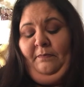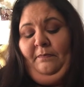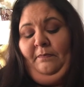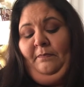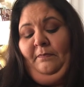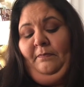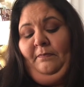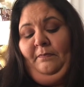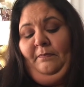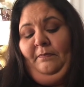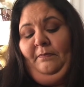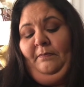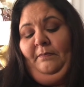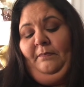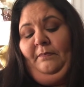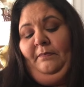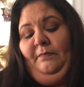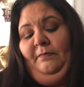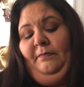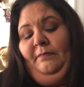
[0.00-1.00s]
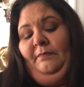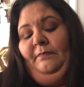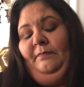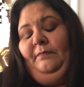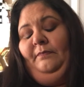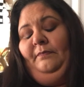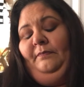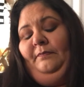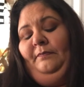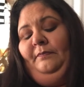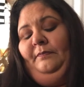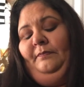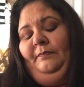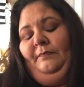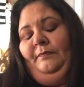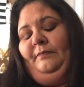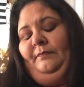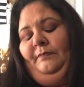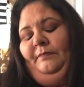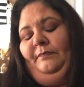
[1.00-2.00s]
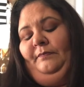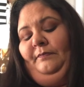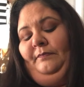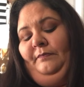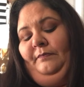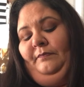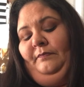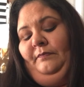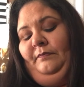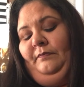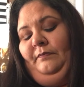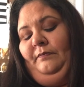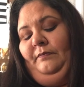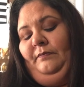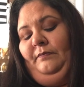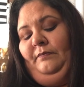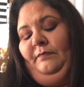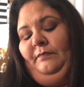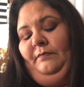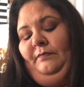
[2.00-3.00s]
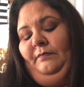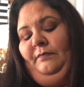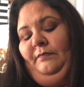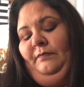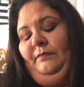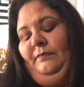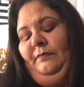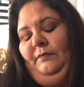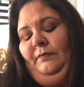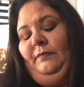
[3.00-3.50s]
Nobody speaks.